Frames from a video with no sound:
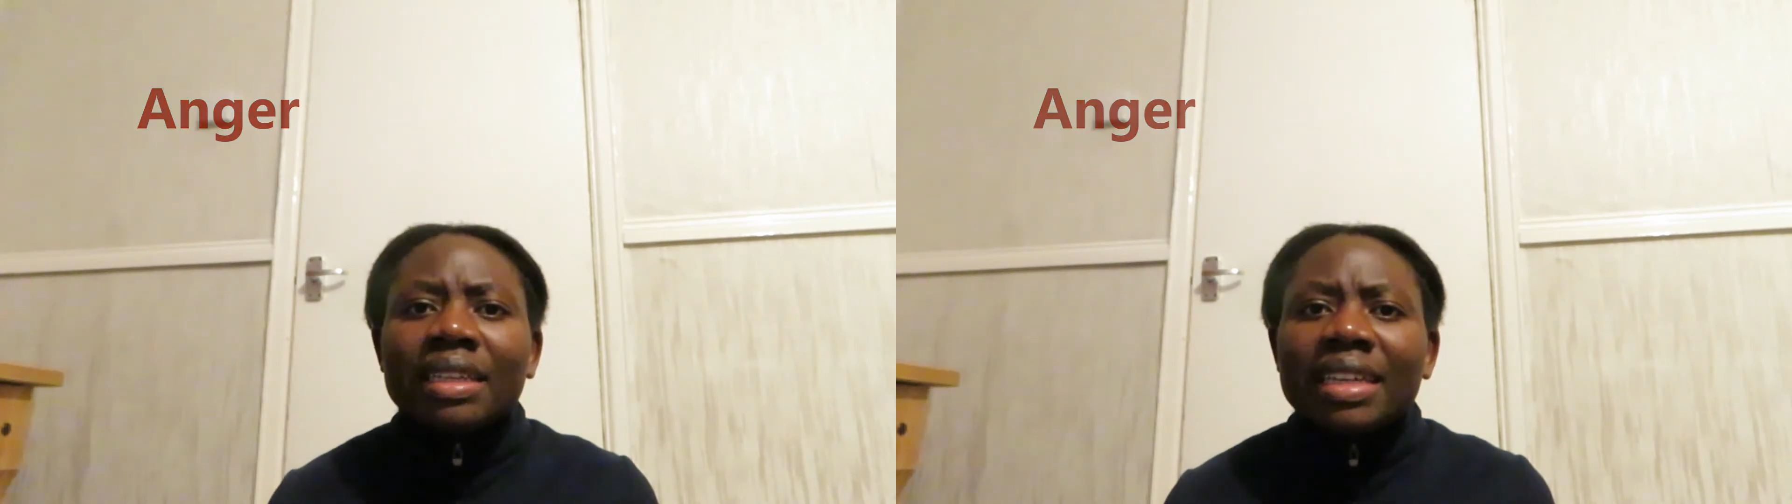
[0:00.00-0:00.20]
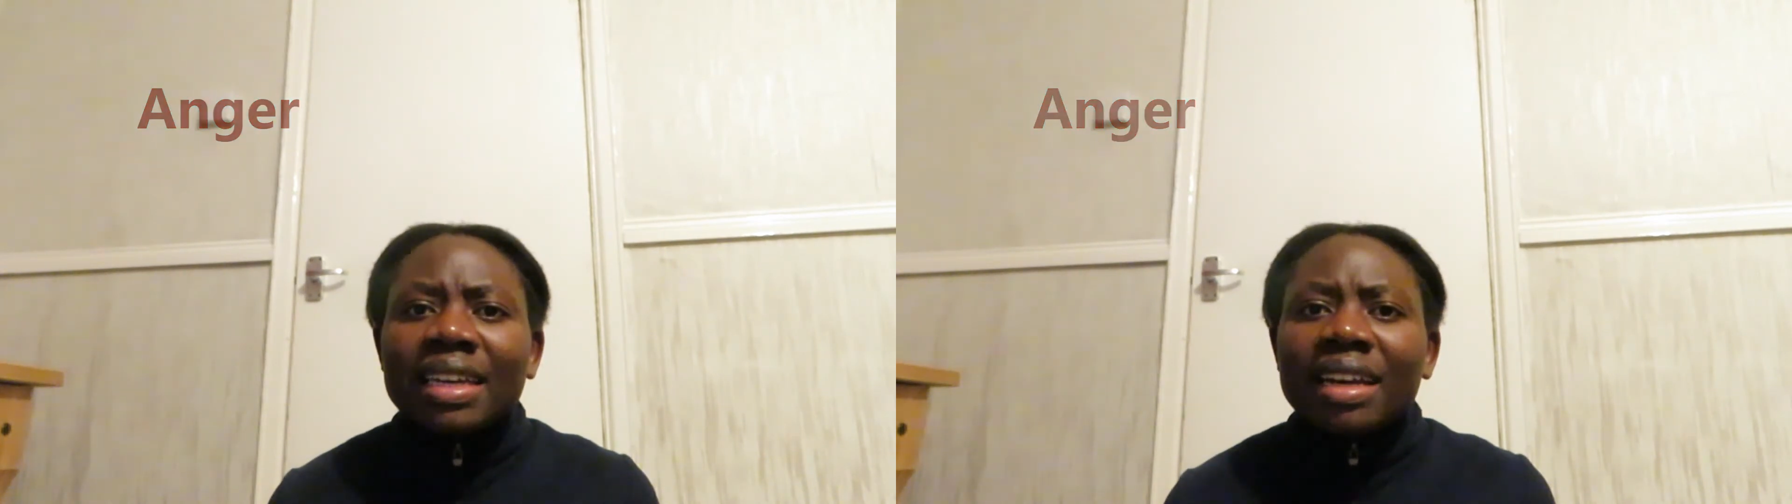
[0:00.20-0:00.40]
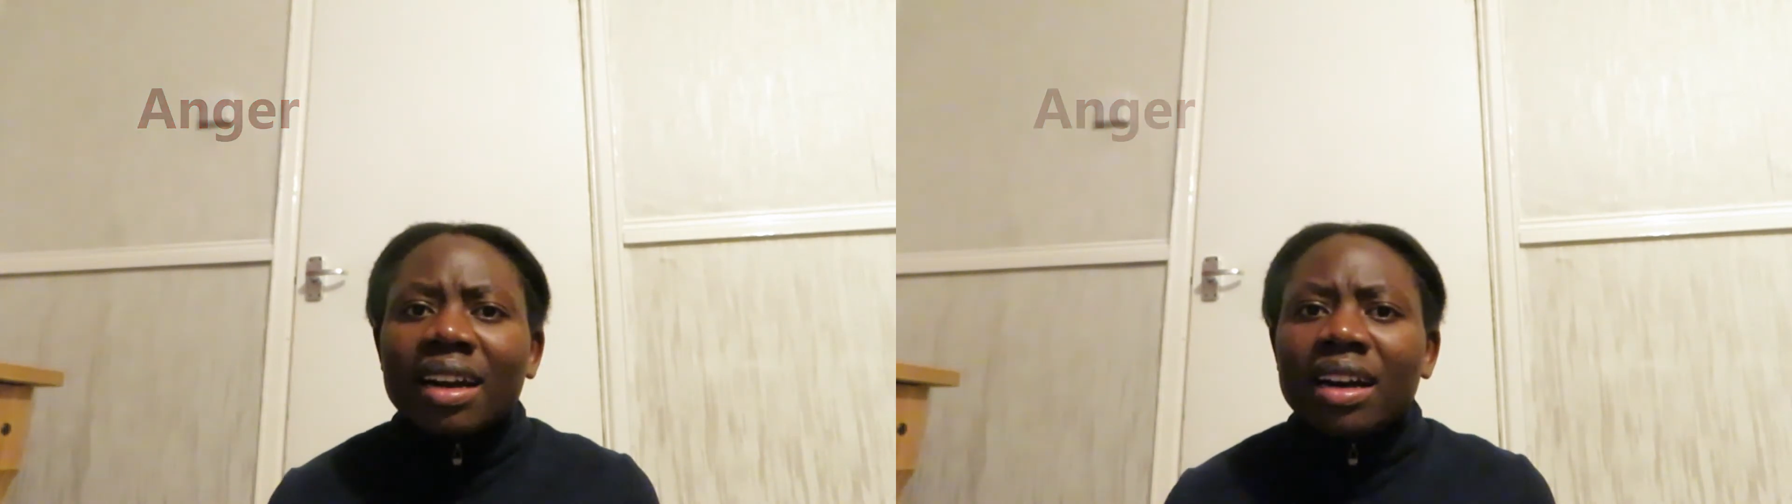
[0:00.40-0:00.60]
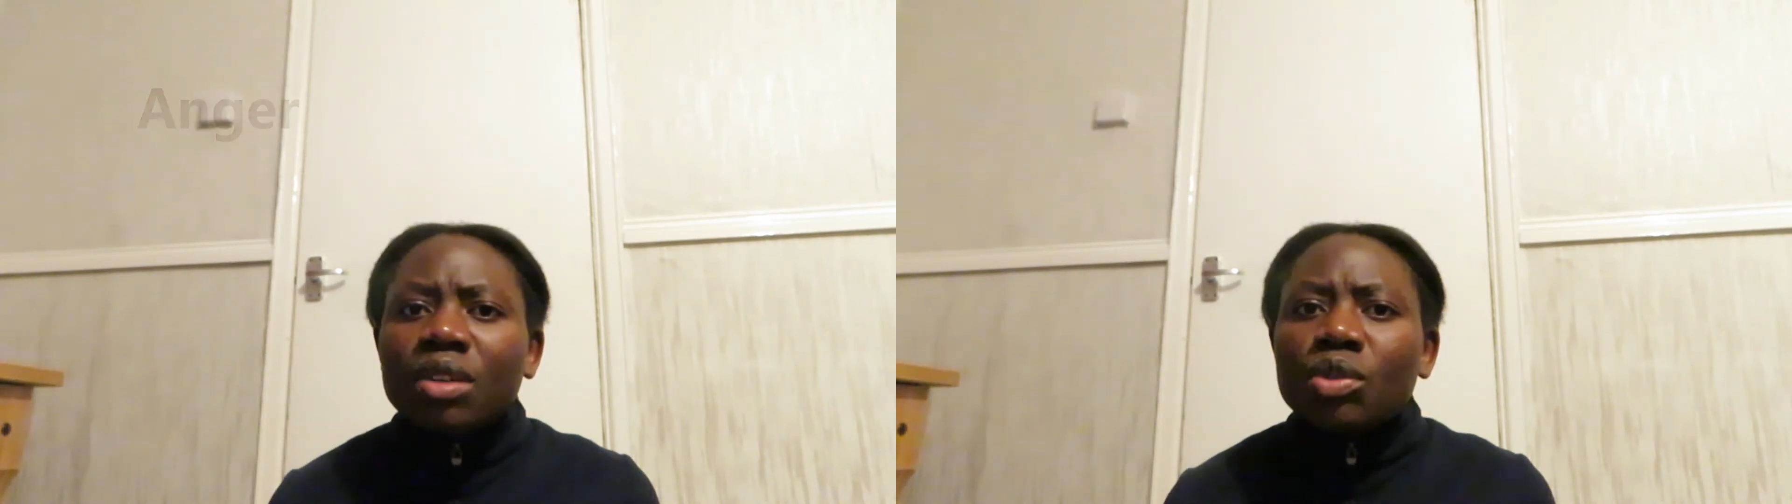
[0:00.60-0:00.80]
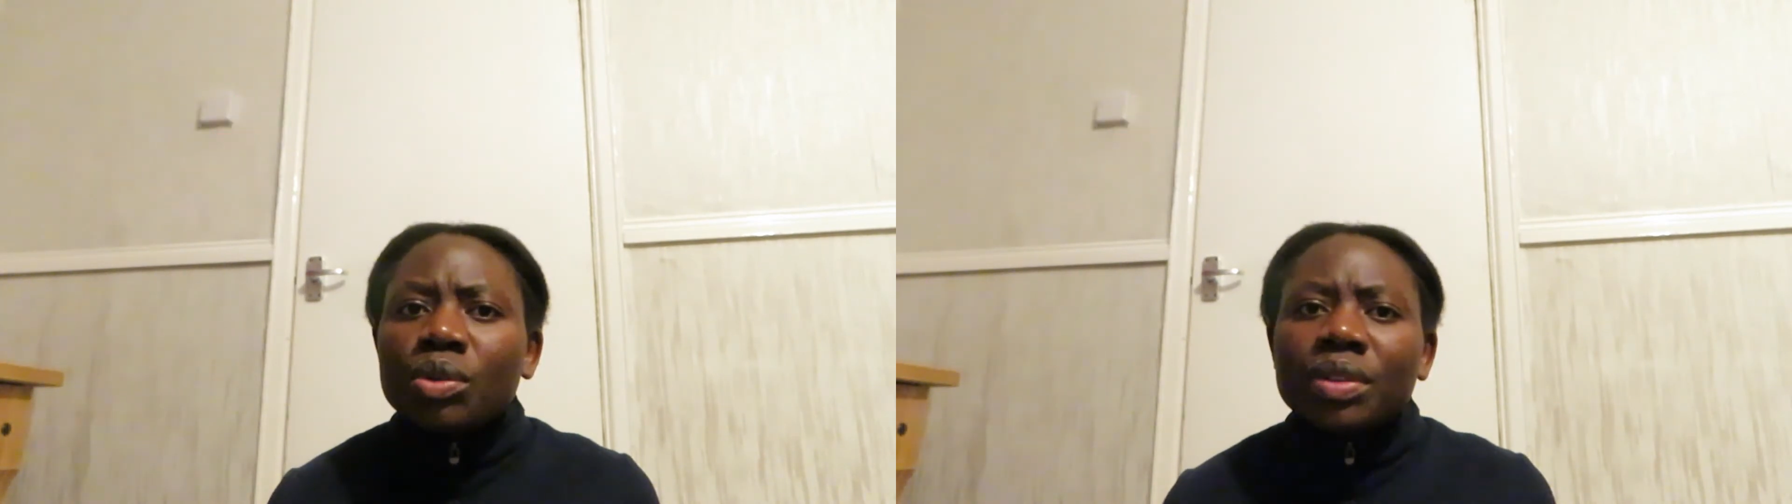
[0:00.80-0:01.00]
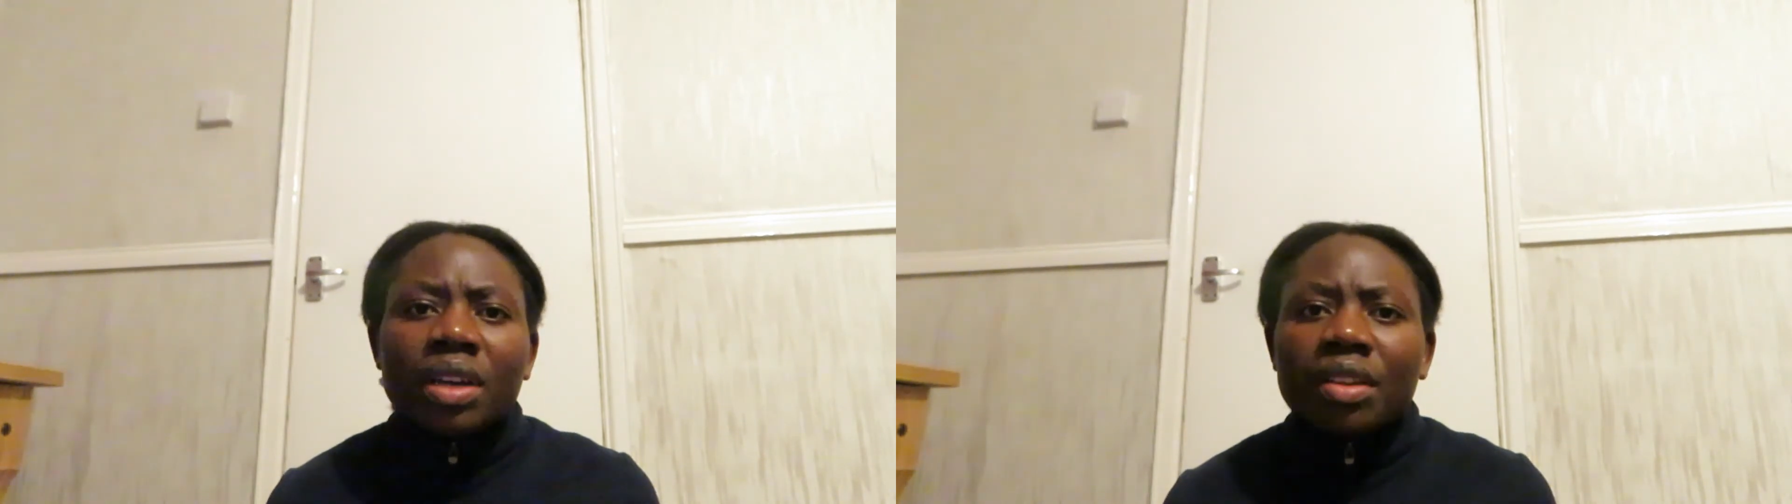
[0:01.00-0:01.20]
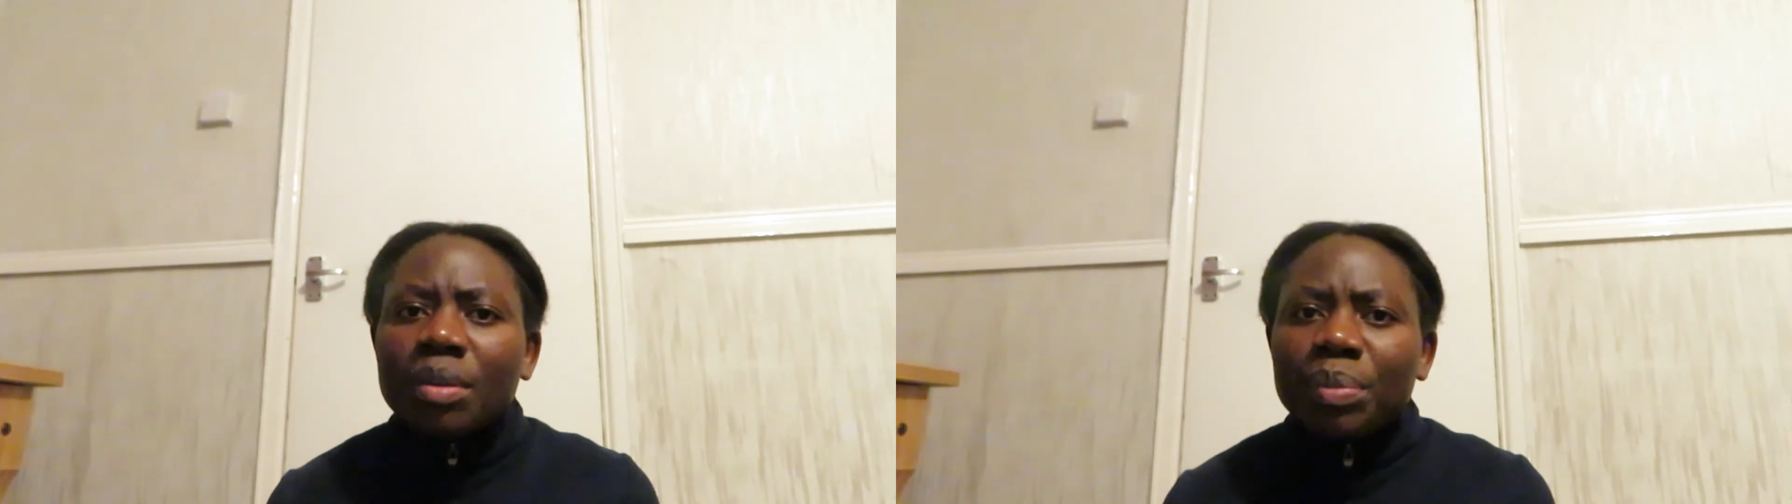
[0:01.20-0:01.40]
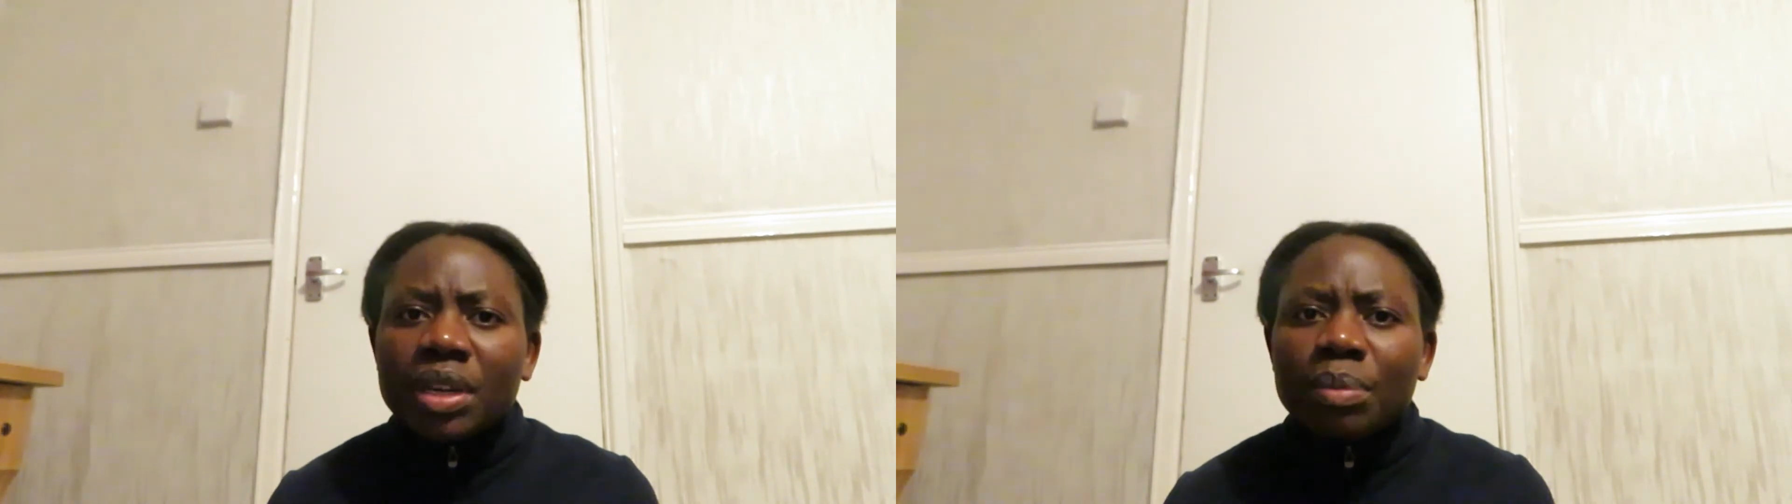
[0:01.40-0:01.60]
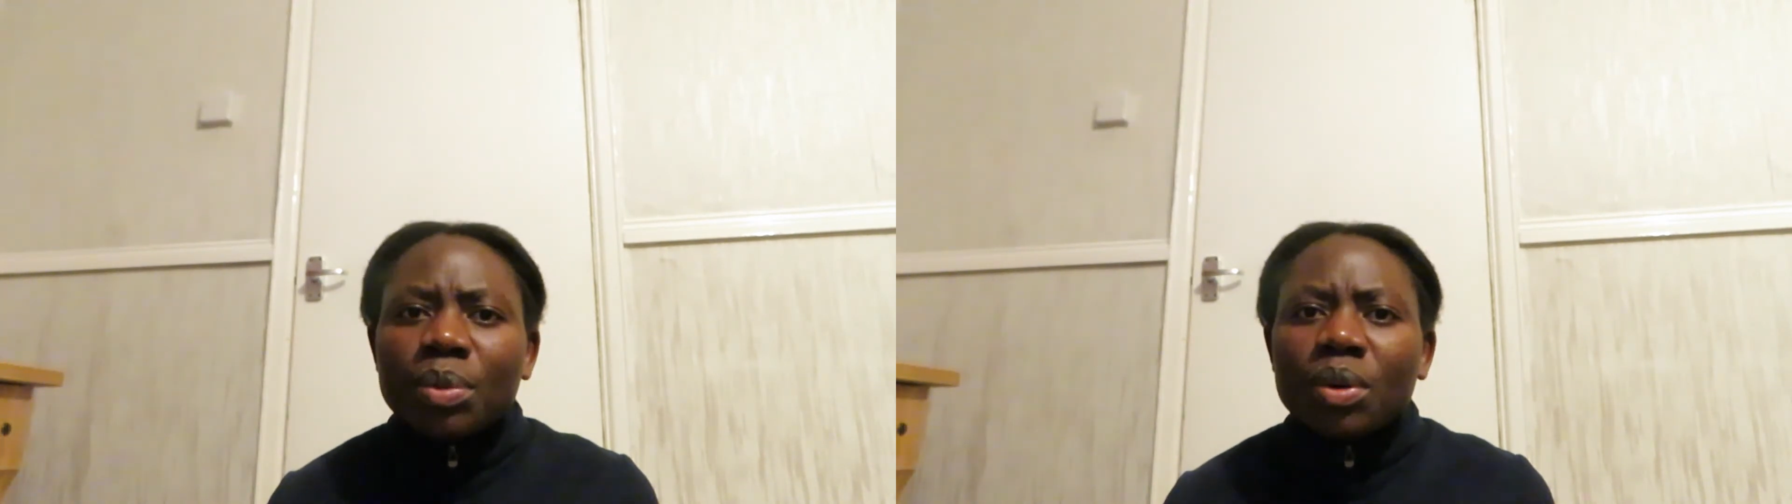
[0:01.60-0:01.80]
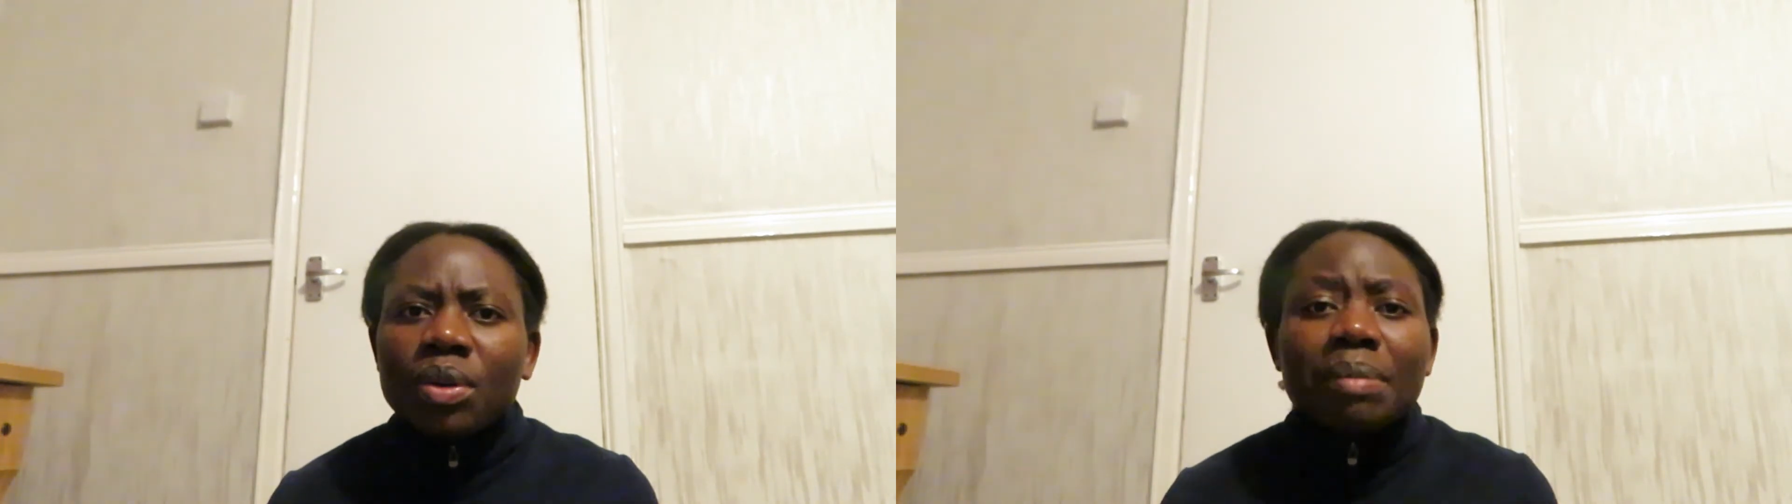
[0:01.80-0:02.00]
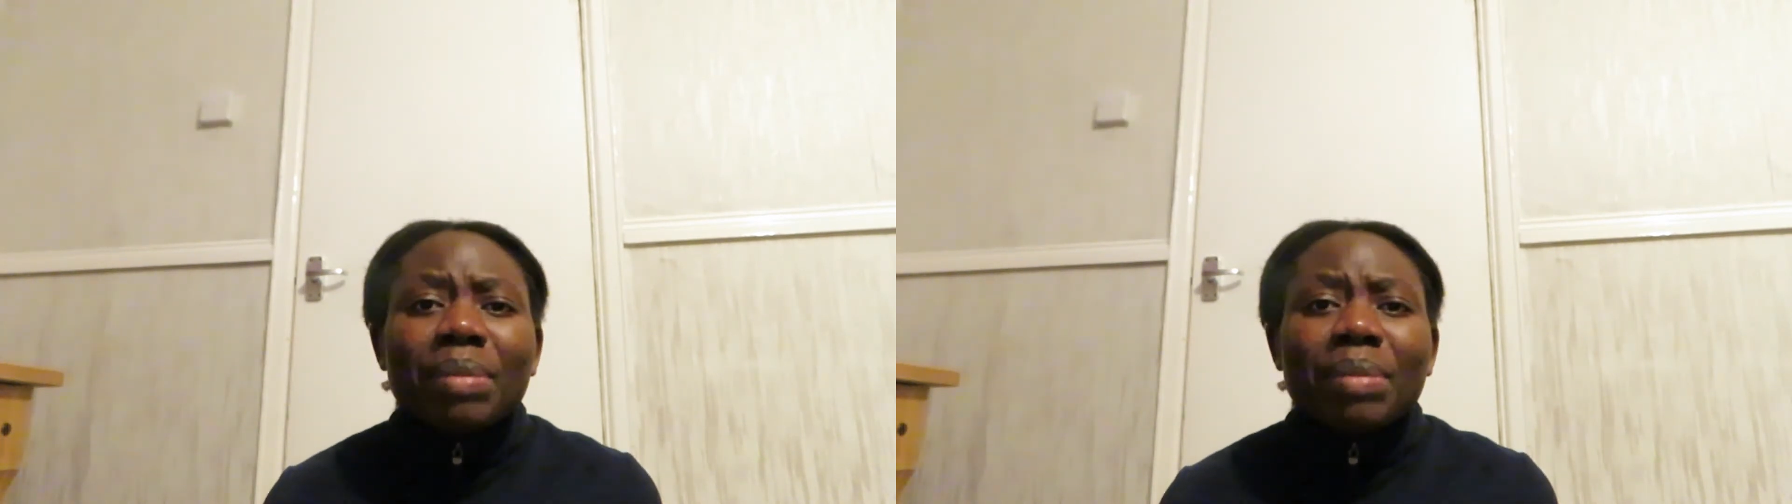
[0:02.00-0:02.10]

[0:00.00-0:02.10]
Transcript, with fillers: They are angry with other people.